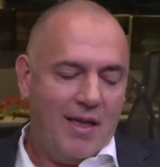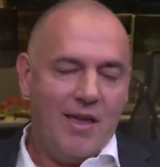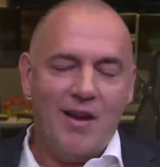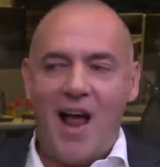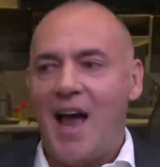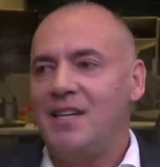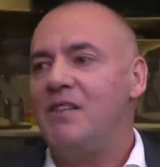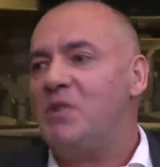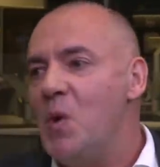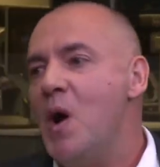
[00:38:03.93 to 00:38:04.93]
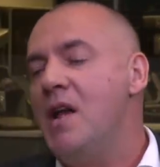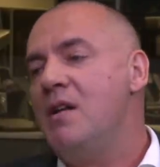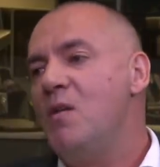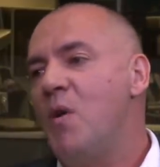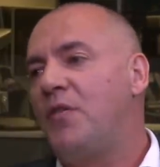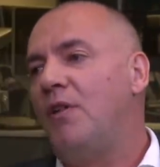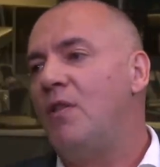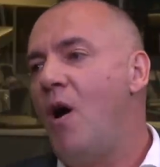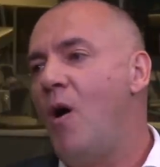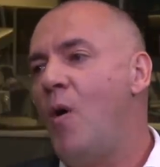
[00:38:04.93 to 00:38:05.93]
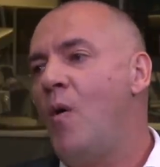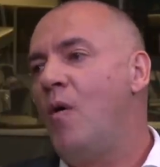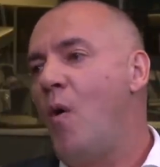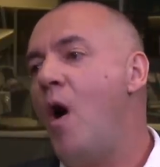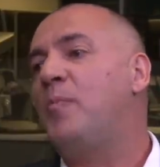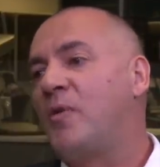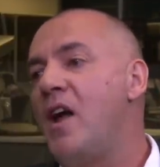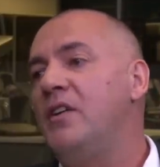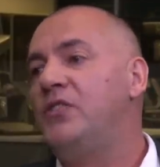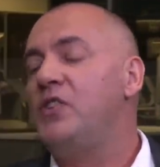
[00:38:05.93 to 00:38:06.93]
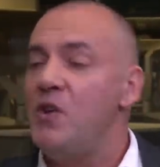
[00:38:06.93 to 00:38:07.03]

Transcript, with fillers: you're not going to do it with a low oil price.